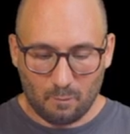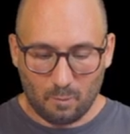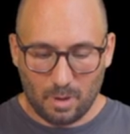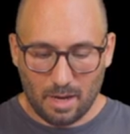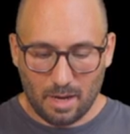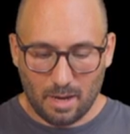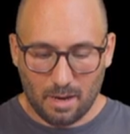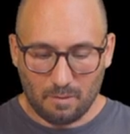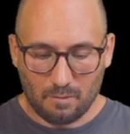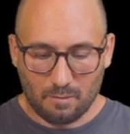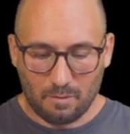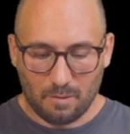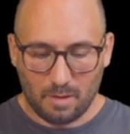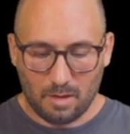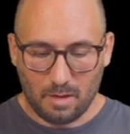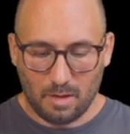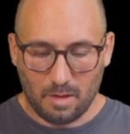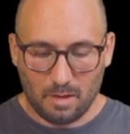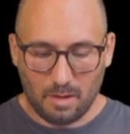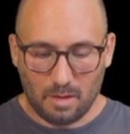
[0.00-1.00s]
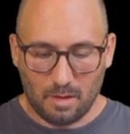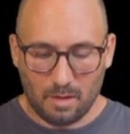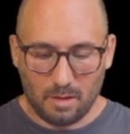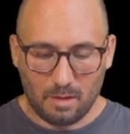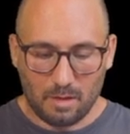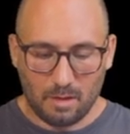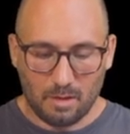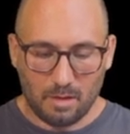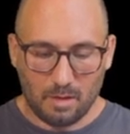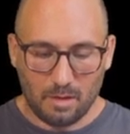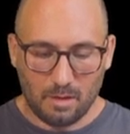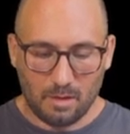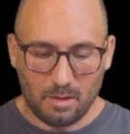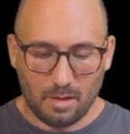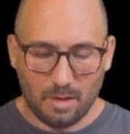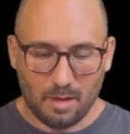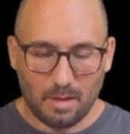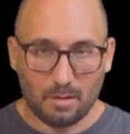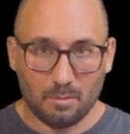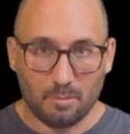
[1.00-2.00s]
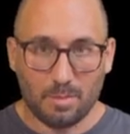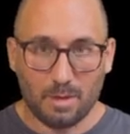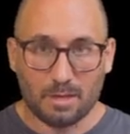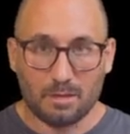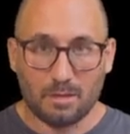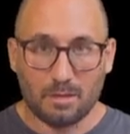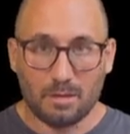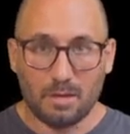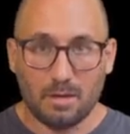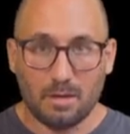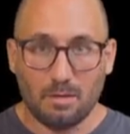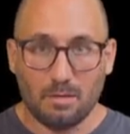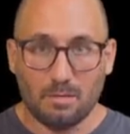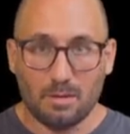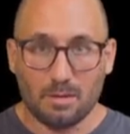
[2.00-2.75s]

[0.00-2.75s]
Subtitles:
We have the help button here,